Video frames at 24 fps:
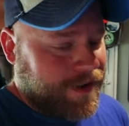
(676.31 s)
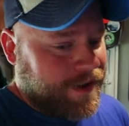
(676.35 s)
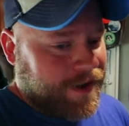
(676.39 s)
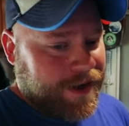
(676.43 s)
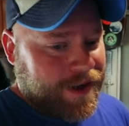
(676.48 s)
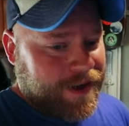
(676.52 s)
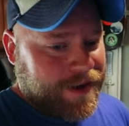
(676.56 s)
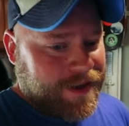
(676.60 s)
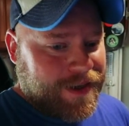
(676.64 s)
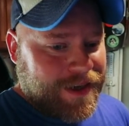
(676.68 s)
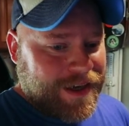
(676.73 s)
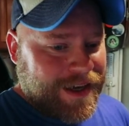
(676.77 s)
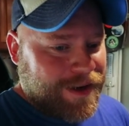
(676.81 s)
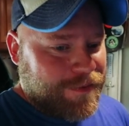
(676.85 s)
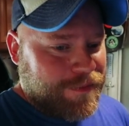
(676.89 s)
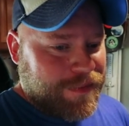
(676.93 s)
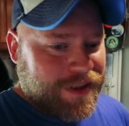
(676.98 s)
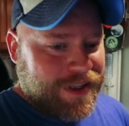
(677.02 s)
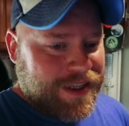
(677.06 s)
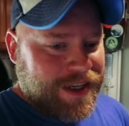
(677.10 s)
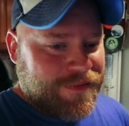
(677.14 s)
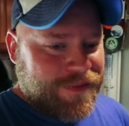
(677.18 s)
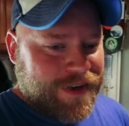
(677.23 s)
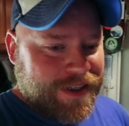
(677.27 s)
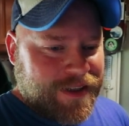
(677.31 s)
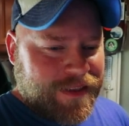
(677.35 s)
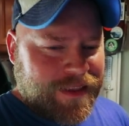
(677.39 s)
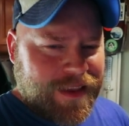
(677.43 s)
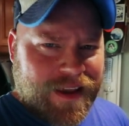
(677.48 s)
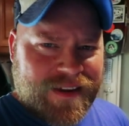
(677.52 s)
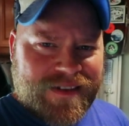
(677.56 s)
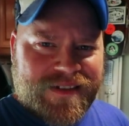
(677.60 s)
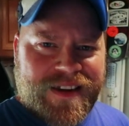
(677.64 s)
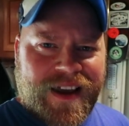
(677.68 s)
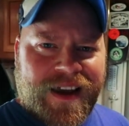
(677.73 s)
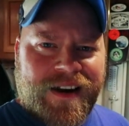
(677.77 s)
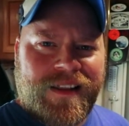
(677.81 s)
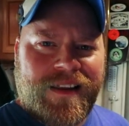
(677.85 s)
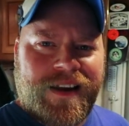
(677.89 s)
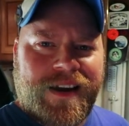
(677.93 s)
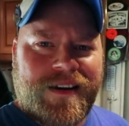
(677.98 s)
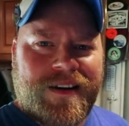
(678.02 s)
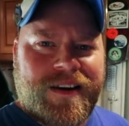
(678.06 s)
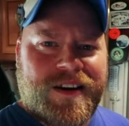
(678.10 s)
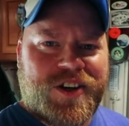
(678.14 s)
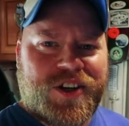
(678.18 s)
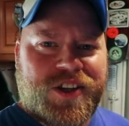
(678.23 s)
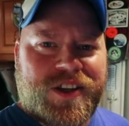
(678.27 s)
I can't believe I did that
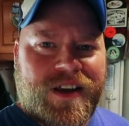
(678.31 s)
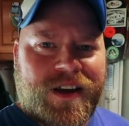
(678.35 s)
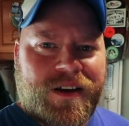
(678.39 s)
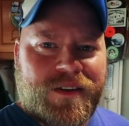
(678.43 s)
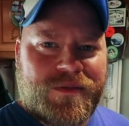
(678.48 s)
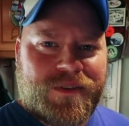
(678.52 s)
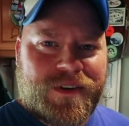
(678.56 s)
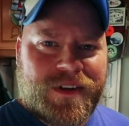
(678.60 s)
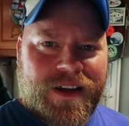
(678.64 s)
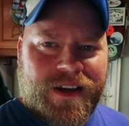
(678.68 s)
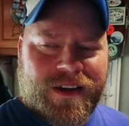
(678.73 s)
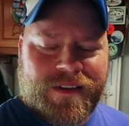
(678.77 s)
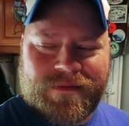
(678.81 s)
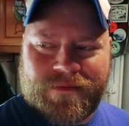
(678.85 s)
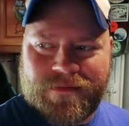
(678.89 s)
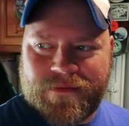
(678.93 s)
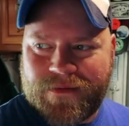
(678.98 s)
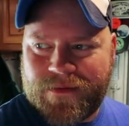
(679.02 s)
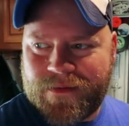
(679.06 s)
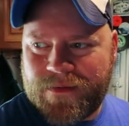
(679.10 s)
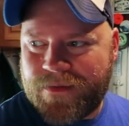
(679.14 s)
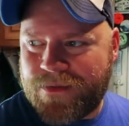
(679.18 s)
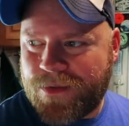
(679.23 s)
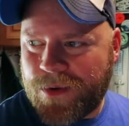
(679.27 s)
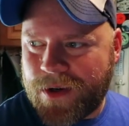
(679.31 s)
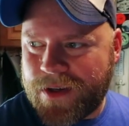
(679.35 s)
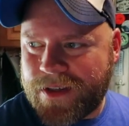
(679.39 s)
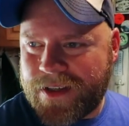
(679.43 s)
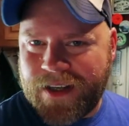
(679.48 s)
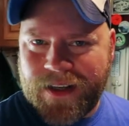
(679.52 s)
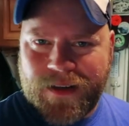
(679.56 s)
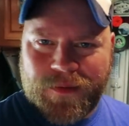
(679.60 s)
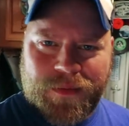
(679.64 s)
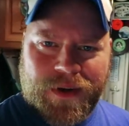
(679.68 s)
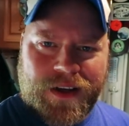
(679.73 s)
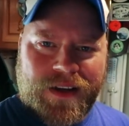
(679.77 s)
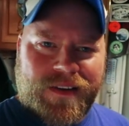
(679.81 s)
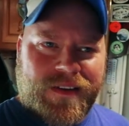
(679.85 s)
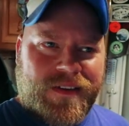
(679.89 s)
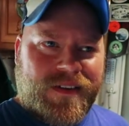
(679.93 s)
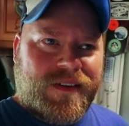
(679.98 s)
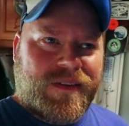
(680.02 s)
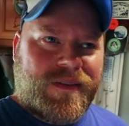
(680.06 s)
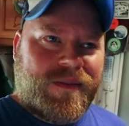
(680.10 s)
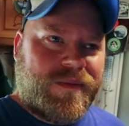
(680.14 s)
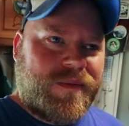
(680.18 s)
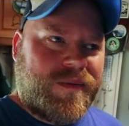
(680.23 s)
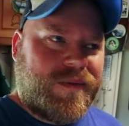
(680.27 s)
satellite dish thing for like 14
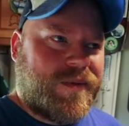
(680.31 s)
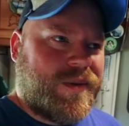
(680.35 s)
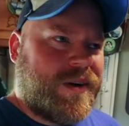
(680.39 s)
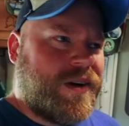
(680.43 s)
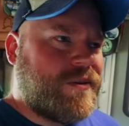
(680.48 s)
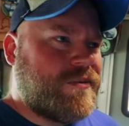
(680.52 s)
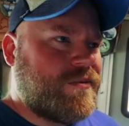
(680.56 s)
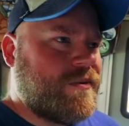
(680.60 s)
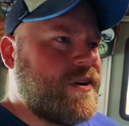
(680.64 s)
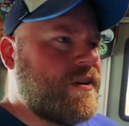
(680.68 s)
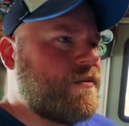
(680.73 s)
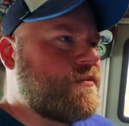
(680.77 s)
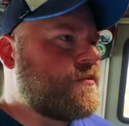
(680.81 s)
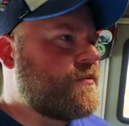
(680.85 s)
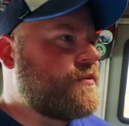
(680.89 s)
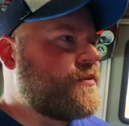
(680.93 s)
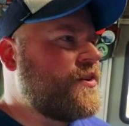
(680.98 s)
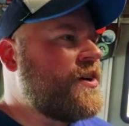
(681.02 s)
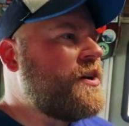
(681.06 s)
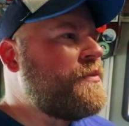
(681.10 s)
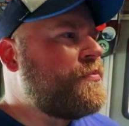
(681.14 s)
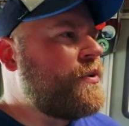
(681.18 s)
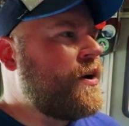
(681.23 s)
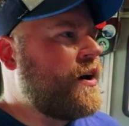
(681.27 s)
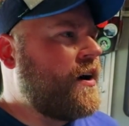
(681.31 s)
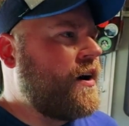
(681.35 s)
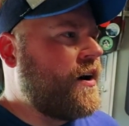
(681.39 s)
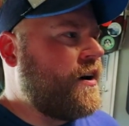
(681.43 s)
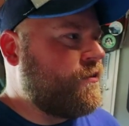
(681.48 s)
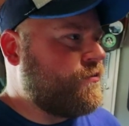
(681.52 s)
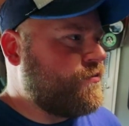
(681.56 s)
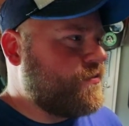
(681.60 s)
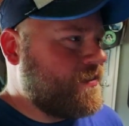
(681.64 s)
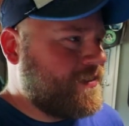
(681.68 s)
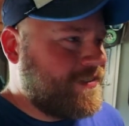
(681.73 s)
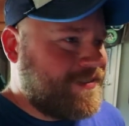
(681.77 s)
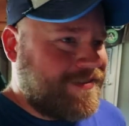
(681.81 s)
months. What a ripoff.